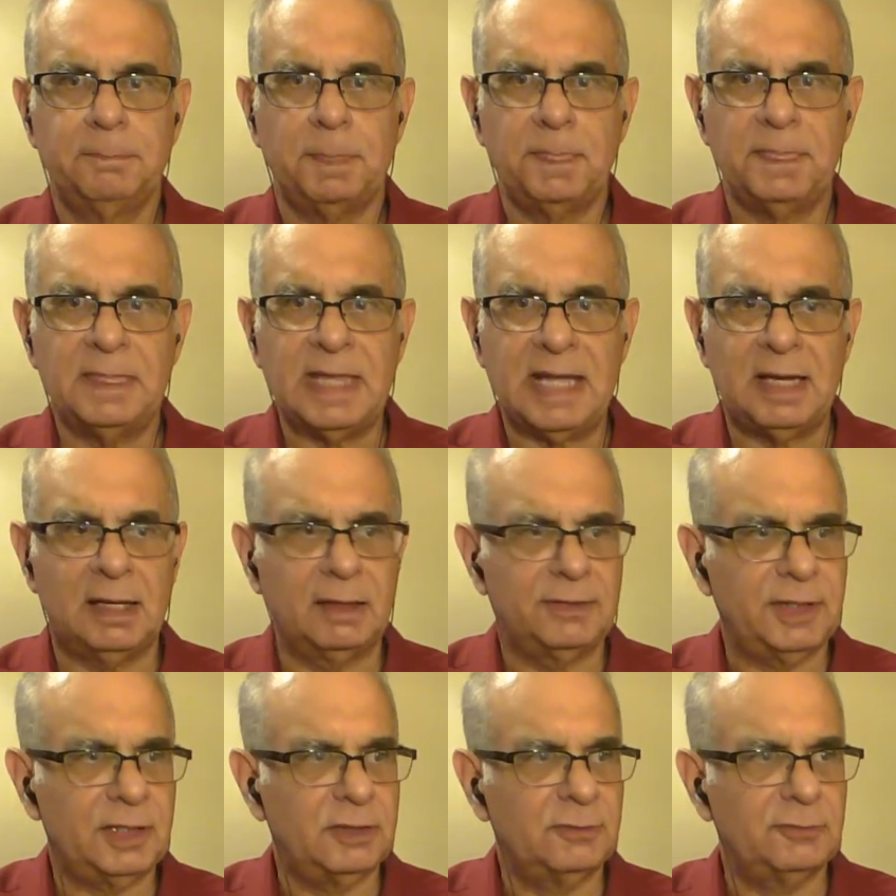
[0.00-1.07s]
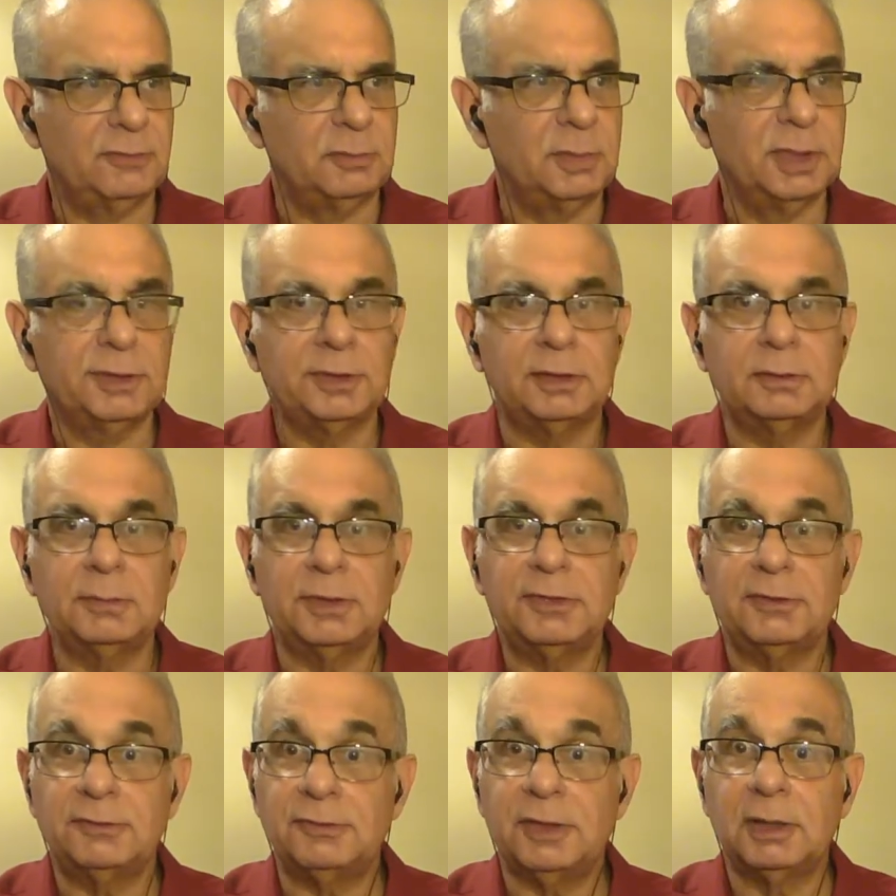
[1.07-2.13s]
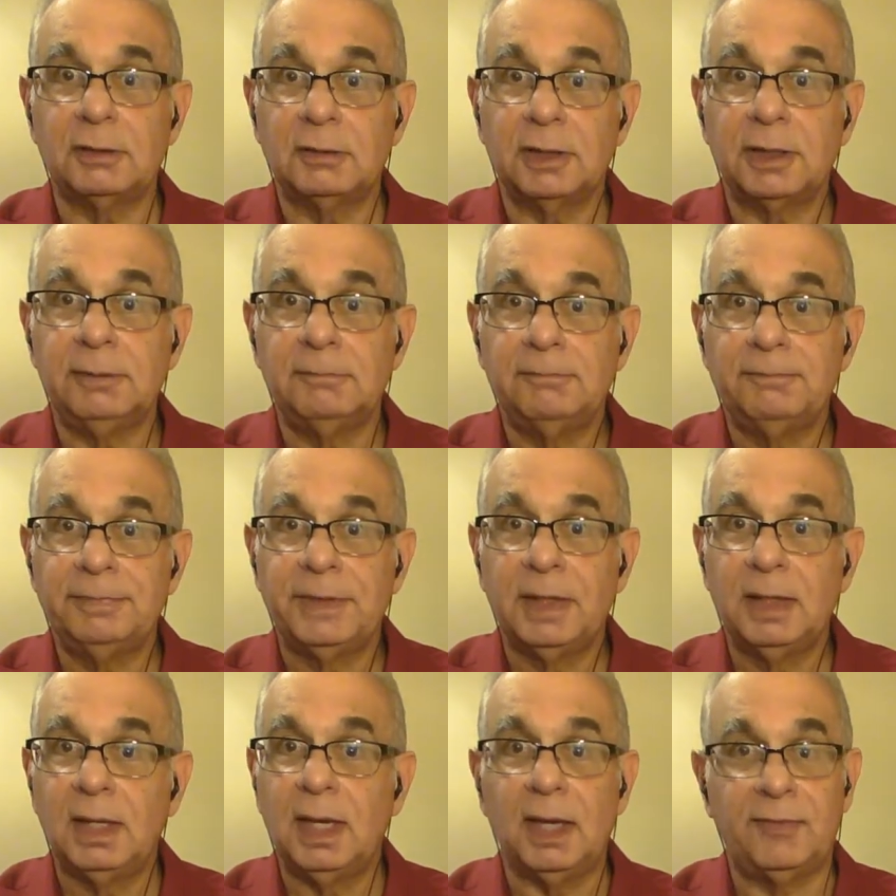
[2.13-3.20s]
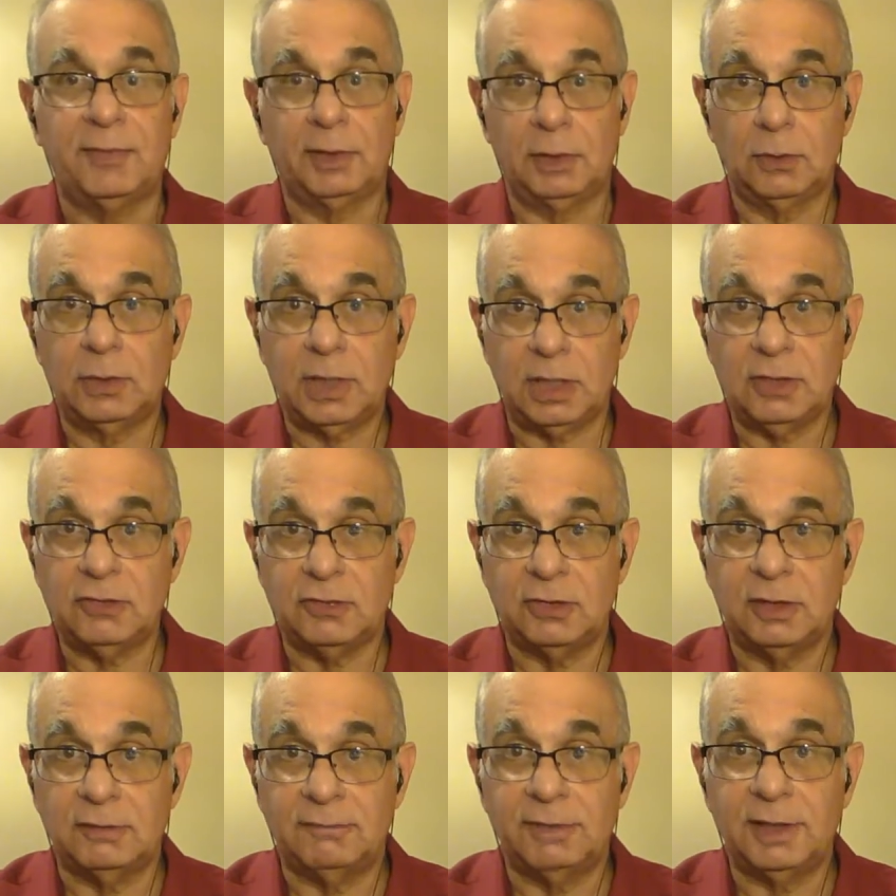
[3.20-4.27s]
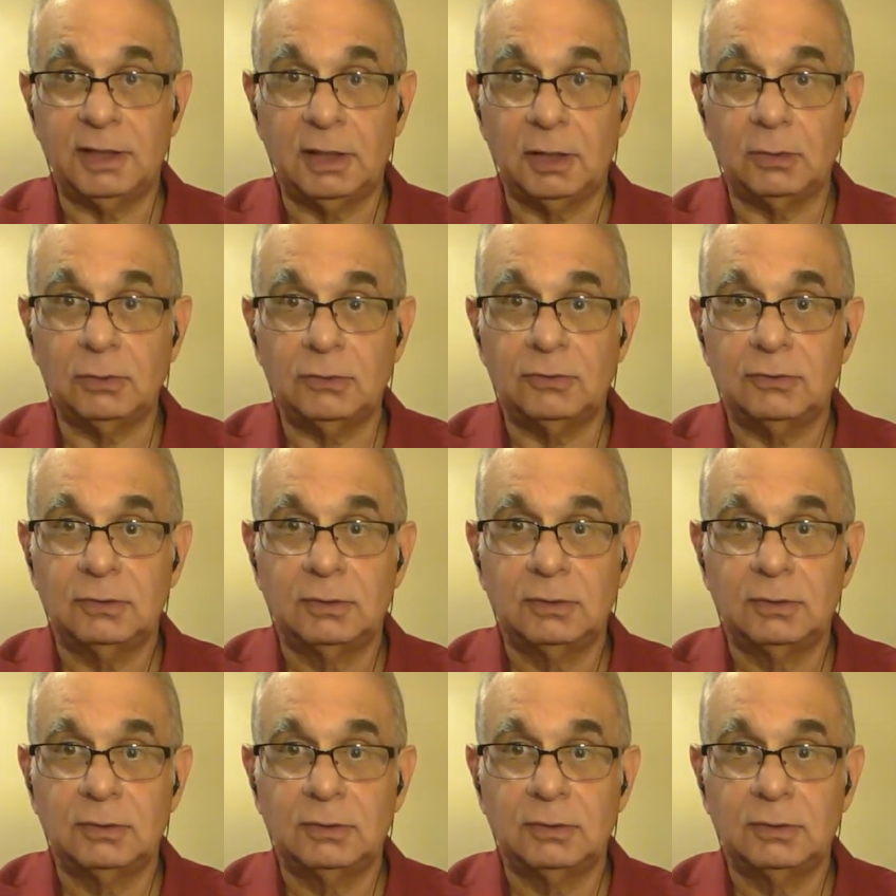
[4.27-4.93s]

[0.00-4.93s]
Now that you're familiar with the fingering and the location of the notes,